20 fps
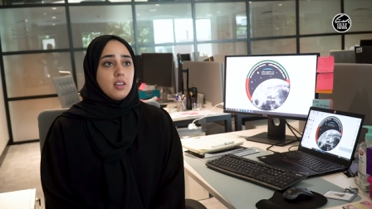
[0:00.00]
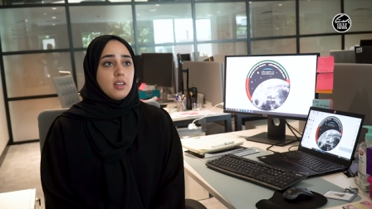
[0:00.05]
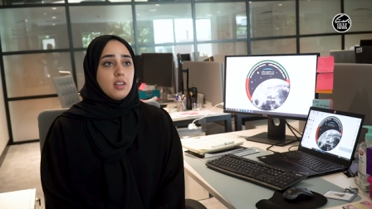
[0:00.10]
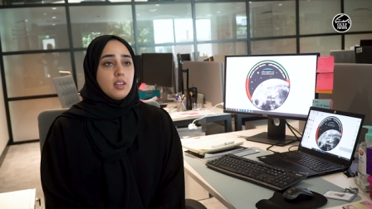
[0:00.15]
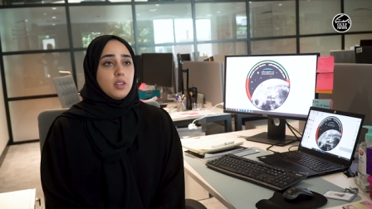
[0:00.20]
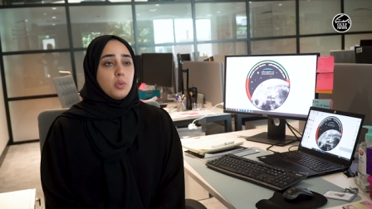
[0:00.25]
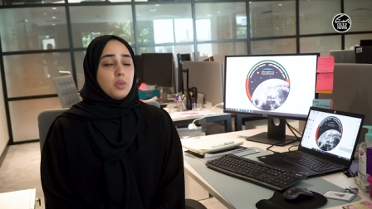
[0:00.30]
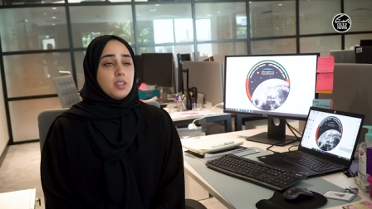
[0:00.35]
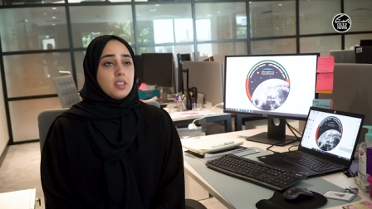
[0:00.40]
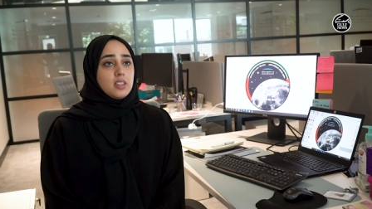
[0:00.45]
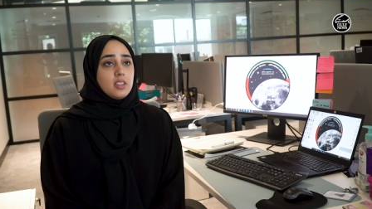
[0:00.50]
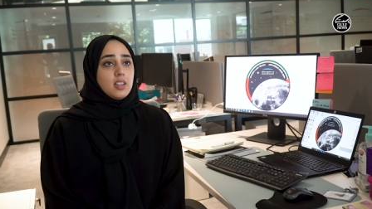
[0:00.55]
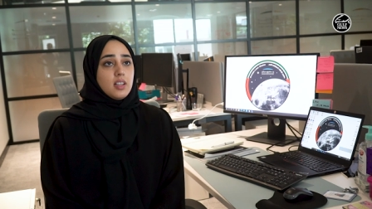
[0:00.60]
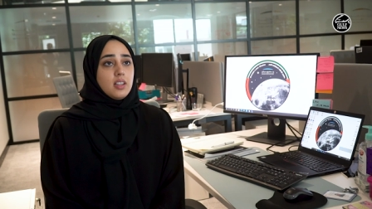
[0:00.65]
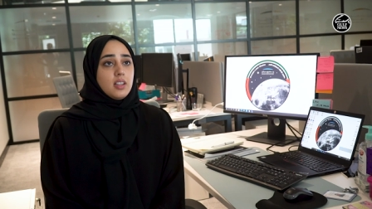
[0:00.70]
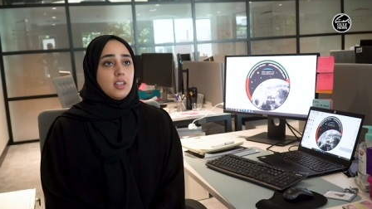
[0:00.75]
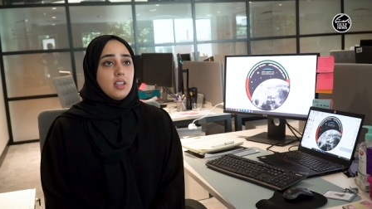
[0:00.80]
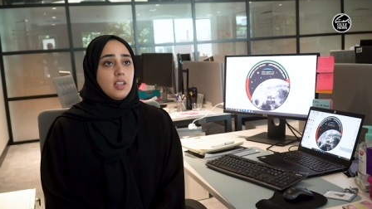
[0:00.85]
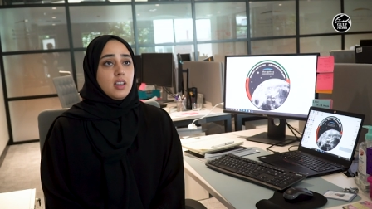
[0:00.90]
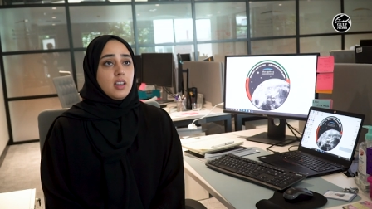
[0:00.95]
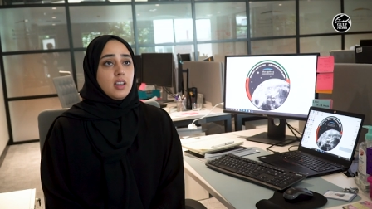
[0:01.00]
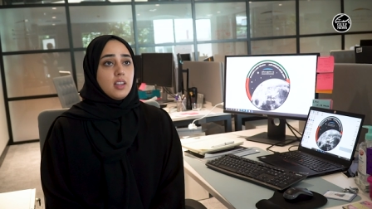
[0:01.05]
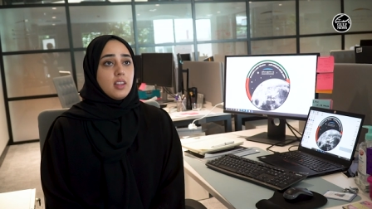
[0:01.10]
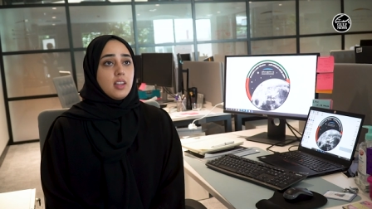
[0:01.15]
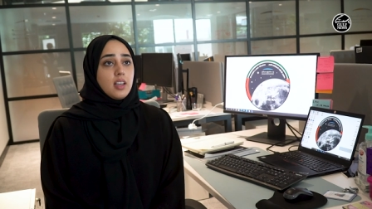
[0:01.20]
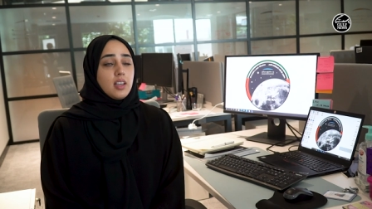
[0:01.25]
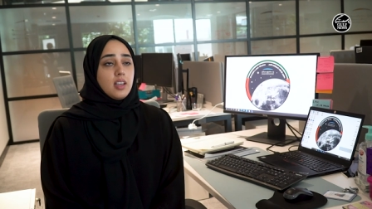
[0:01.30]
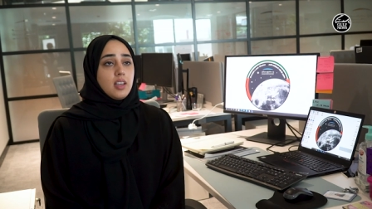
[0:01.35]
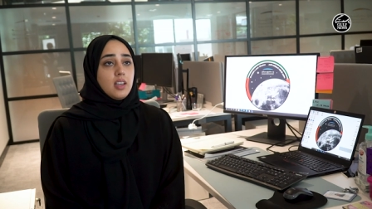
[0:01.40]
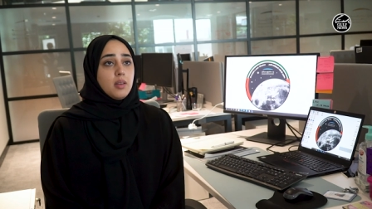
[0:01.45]
It will study
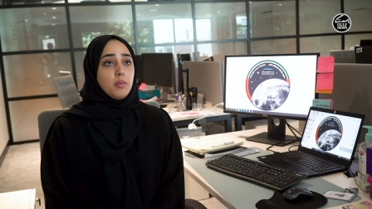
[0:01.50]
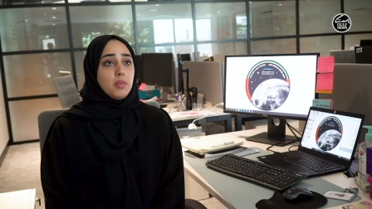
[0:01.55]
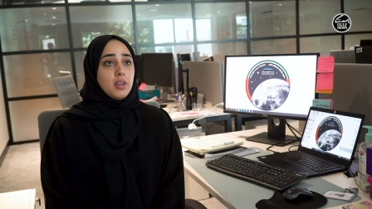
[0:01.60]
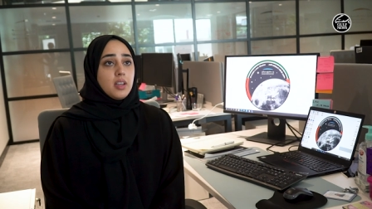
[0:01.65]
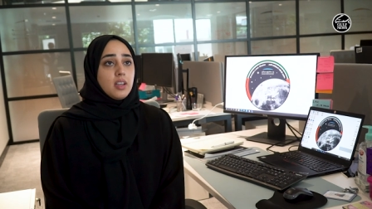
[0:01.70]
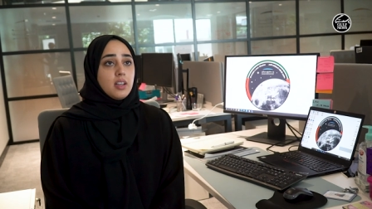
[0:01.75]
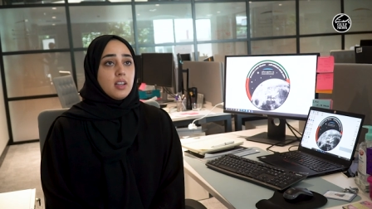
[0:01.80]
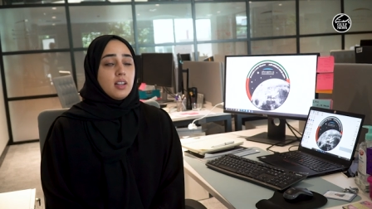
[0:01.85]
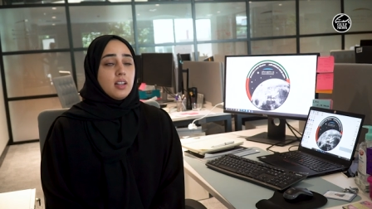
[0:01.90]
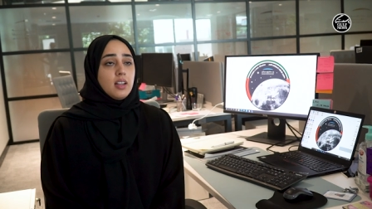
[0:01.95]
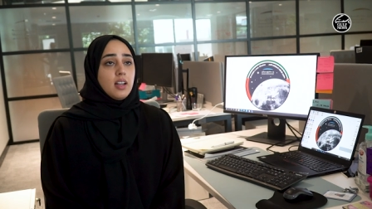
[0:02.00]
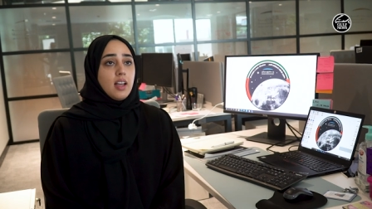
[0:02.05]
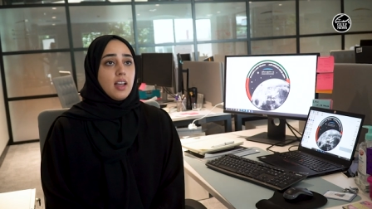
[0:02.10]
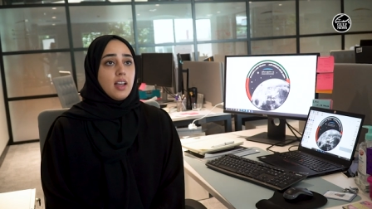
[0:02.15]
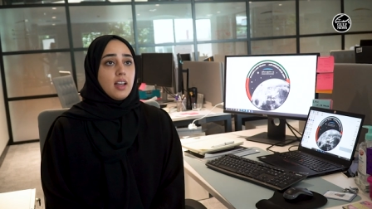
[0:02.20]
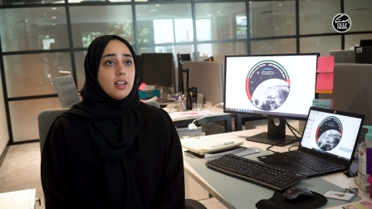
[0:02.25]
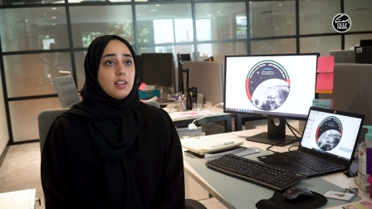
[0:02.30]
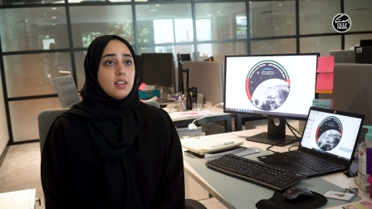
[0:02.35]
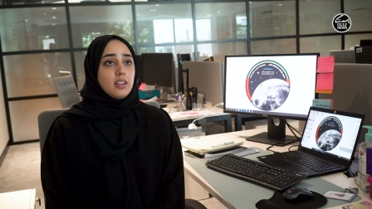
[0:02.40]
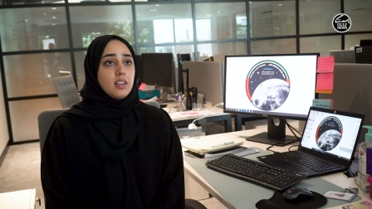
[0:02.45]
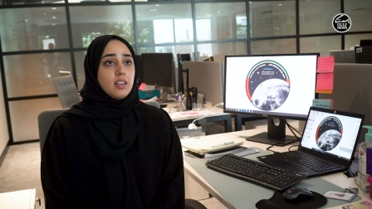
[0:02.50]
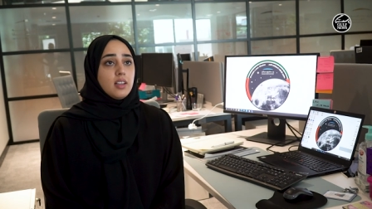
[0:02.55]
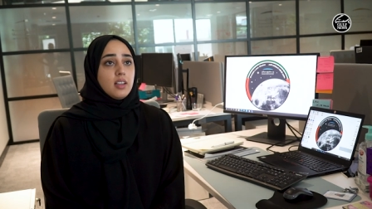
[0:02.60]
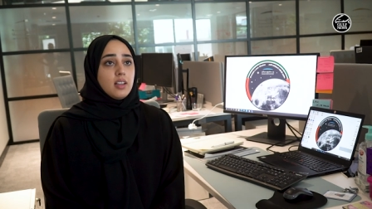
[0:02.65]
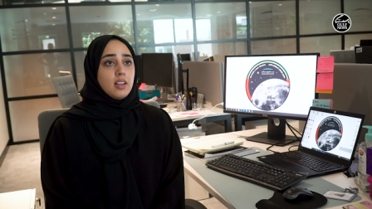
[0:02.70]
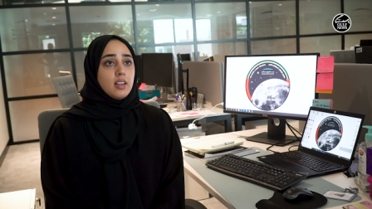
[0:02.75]
the chemical and